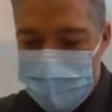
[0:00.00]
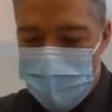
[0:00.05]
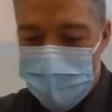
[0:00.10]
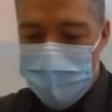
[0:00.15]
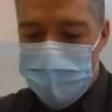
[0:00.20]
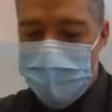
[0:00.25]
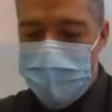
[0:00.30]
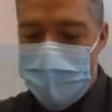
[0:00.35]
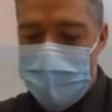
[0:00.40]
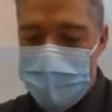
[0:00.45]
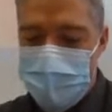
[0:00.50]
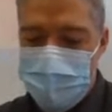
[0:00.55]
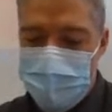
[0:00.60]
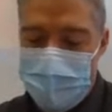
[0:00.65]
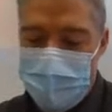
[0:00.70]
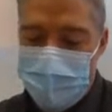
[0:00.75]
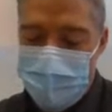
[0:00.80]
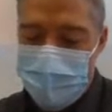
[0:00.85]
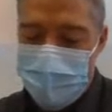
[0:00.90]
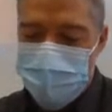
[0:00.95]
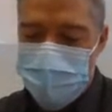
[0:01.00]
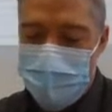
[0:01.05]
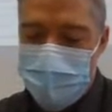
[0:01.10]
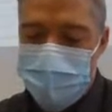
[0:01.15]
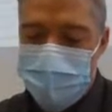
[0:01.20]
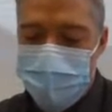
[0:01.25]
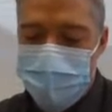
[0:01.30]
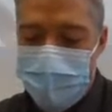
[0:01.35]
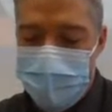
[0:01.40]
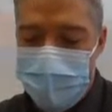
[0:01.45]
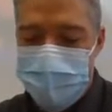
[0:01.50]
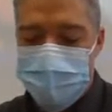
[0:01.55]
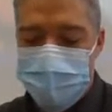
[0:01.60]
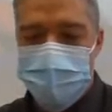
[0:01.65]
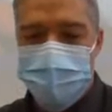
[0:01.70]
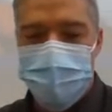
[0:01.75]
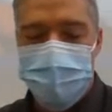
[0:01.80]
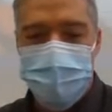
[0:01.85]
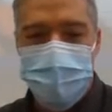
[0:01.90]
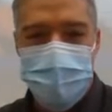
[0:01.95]
I work up, and I try to find
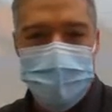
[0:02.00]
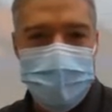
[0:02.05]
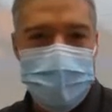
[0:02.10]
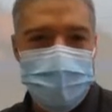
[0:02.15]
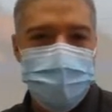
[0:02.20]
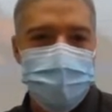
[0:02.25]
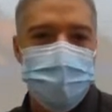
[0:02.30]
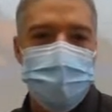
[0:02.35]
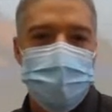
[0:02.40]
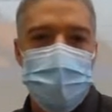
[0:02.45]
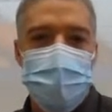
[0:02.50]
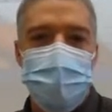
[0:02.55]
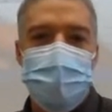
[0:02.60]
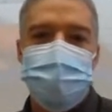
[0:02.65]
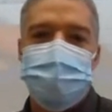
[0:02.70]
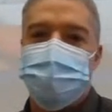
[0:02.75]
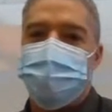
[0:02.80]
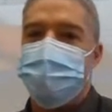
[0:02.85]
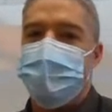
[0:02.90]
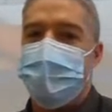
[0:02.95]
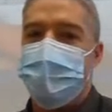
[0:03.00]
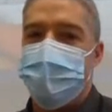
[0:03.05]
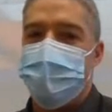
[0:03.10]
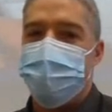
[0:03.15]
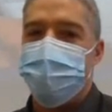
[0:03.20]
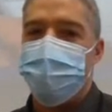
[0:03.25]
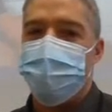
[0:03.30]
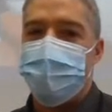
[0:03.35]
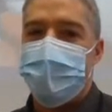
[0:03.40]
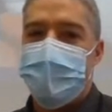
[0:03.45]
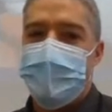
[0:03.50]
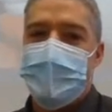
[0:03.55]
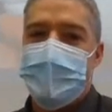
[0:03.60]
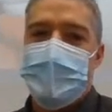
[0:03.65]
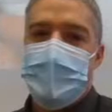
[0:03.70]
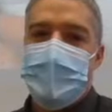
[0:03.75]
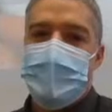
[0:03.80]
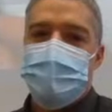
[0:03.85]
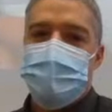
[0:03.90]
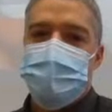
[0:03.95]
the next lowest thing.
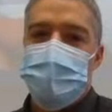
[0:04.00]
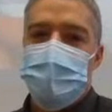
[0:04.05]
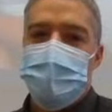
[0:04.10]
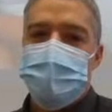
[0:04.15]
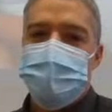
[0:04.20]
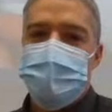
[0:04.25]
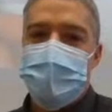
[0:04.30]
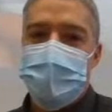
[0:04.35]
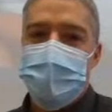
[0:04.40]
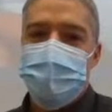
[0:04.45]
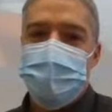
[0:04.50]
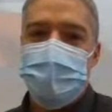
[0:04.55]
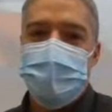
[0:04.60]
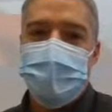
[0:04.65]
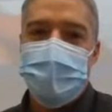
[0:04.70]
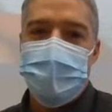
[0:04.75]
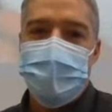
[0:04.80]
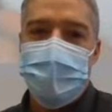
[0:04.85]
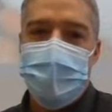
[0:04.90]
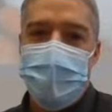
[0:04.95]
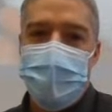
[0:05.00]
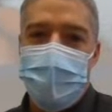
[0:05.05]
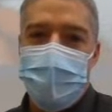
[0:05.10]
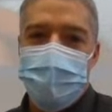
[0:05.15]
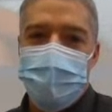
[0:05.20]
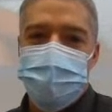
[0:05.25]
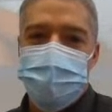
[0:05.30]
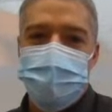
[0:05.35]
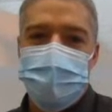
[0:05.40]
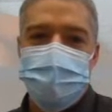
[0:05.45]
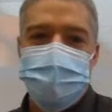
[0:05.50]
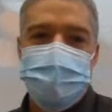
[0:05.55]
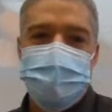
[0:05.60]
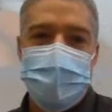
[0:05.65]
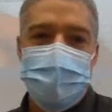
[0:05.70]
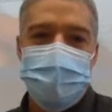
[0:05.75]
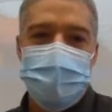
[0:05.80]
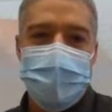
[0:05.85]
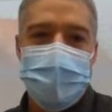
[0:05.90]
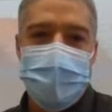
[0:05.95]
So it's not really H and it's
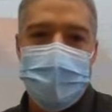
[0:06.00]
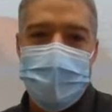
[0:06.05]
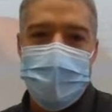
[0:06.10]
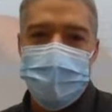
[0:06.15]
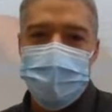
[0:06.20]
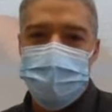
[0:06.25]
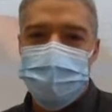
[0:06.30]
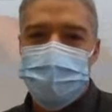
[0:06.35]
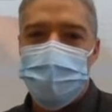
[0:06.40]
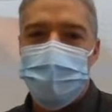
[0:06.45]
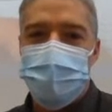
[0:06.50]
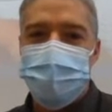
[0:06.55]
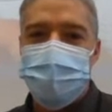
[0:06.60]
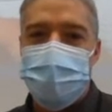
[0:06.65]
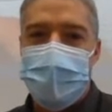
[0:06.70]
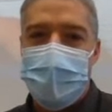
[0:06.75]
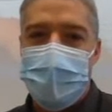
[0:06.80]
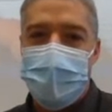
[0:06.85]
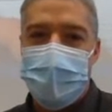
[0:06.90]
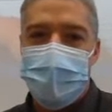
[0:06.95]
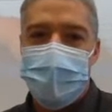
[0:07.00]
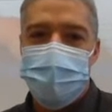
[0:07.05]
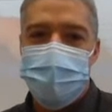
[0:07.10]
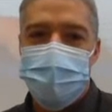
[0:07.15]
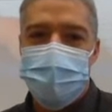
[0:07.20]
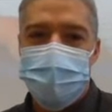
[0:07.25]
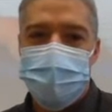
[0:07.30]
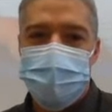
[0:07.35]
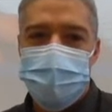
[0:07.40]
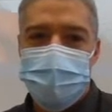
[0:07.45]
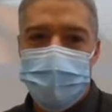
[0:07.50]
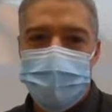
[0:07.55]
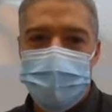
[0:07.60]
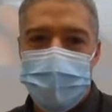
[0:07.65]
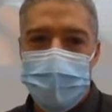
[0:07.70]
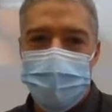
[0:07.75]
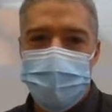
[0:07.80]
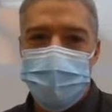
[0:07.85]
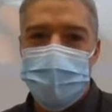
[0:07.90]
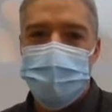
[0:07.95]
not really I. They're sort of tied. They're
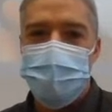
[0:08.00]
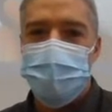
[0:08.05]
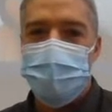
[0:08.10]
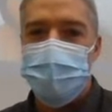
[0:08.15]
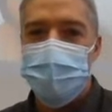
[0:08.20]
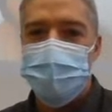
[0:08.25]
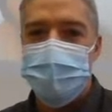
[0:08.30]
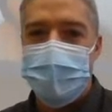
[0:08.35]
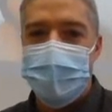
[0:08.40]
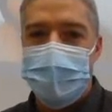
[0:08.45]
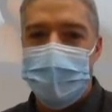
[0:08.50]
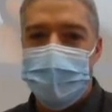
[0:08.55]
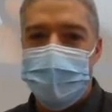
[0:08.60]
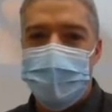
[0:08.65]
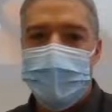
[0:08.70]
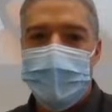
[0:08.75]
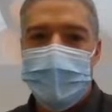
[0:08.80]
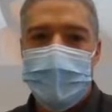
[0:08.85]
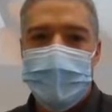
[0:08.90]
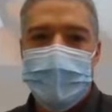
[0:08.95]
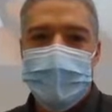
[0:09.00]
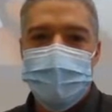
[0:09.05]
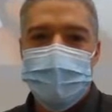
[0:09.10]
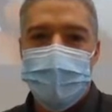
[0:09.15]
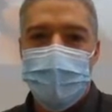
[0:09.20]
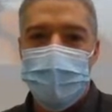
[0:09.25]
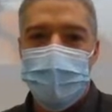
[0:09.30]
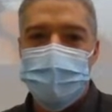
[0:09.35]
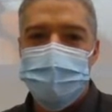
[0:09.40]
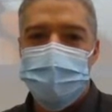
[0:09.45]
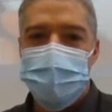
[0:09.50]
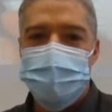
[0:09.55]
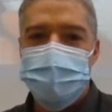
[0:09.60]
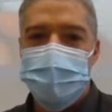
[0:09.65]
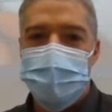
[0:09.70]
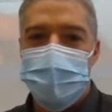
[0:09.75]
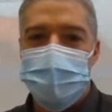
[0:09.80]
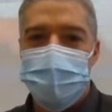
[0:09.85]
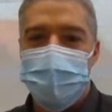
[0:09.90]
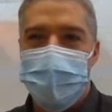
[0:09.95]
definitely below D. So which
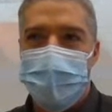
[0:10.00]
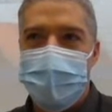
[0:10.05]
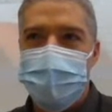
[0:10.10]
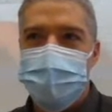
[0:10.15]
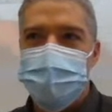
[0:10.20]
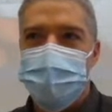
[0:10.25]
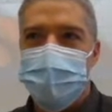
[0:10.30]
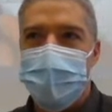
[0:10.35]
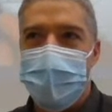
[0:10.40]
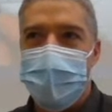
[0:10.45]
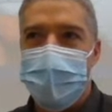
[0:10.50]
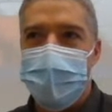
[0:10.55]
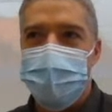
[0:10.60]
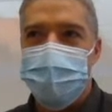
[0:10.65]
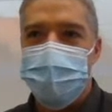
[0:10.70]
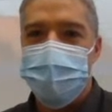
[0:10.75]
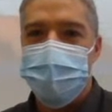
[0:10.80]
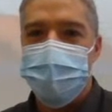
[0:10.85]
one's older, H or I?